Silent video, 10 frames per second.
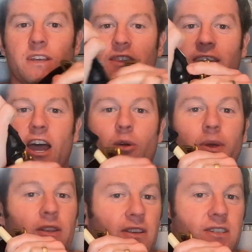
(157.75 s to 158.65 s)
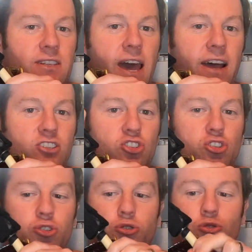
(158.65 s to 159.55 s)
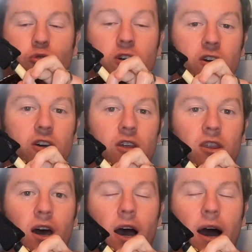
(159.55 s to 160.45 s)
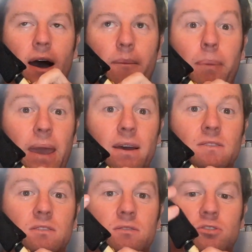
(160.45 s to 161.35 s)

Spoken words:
take the carabiner that's attached to the band.